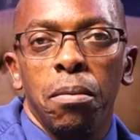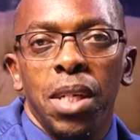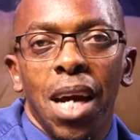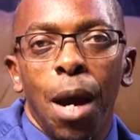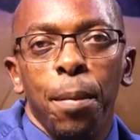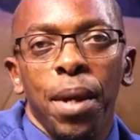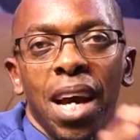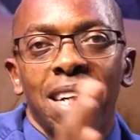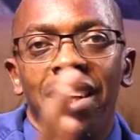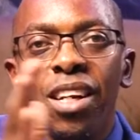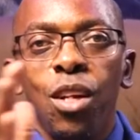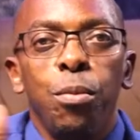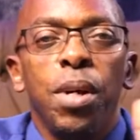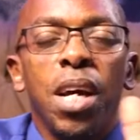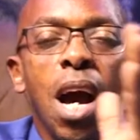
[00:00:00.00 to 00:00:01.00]
dummy
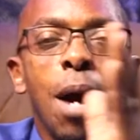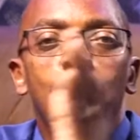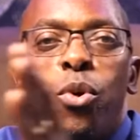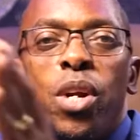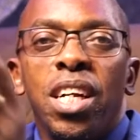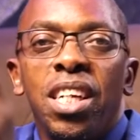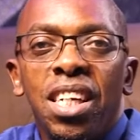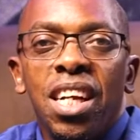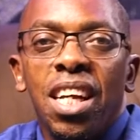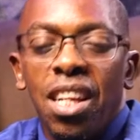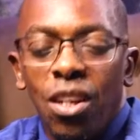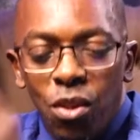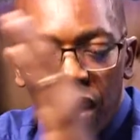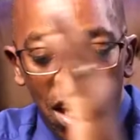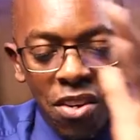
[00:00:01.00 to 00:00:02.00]
until you become good at it and
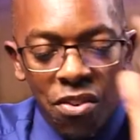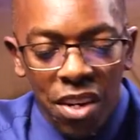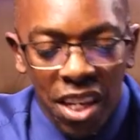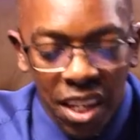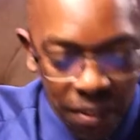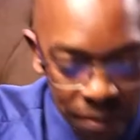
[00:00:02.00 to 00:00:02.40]
then start trading.